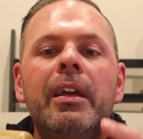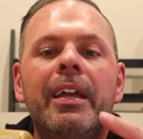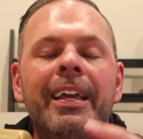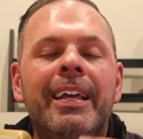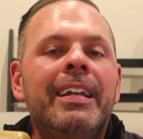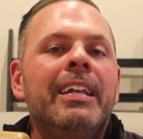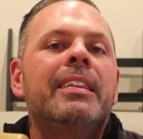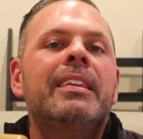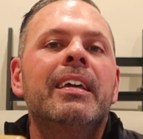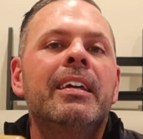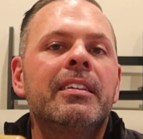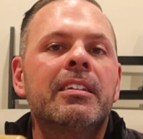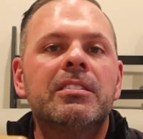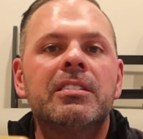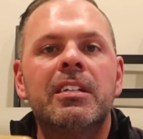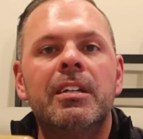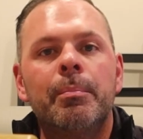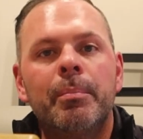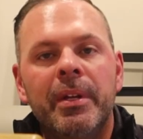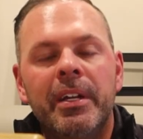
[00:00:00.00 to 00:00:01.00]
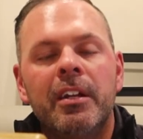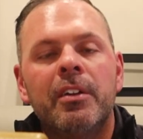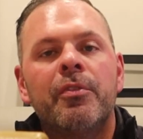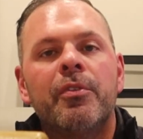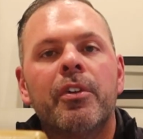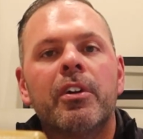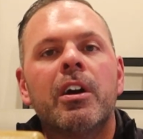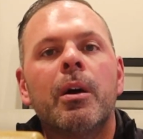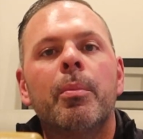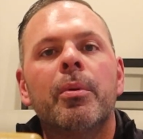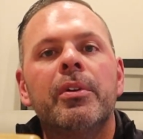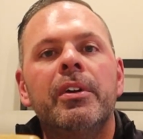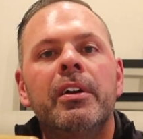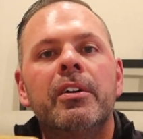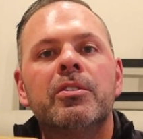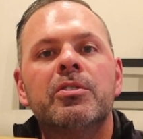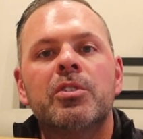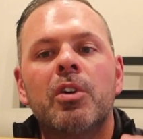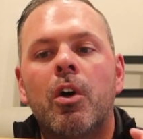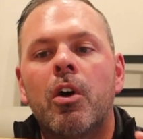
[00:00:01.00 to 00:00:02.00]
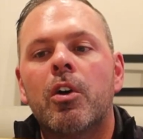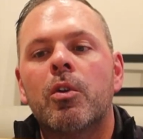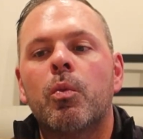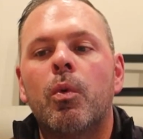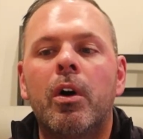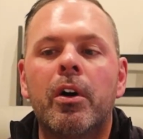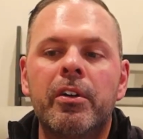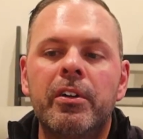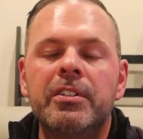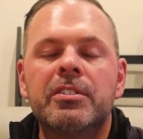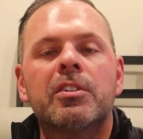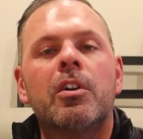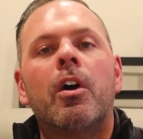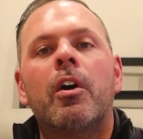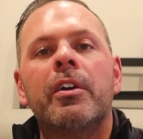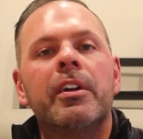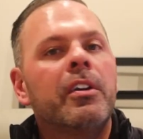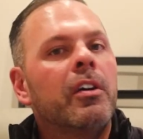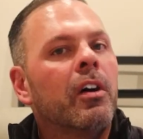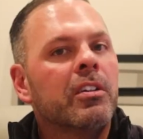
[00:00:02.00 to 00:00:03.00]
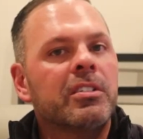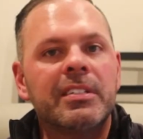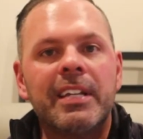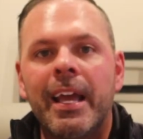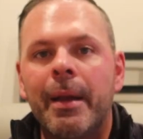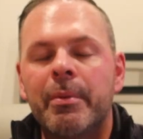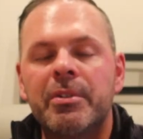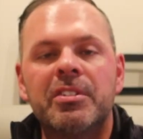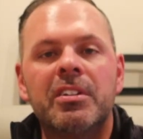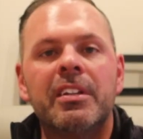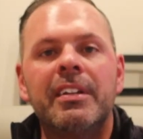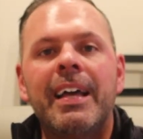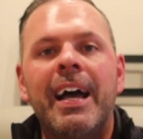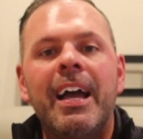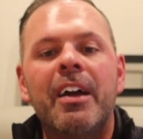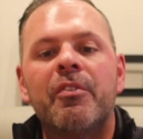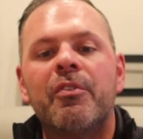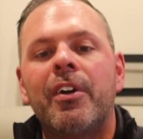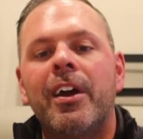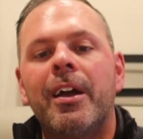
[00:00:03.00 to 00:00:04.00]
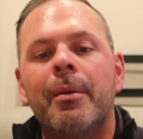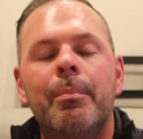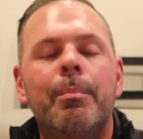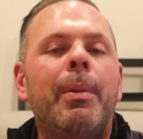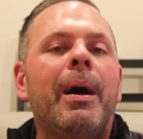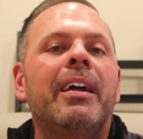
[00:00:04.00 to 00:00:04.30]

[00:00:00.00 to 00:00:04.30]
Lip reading: Anything that's been in for a couple years, the hard water has already caused damage to the diaphragm.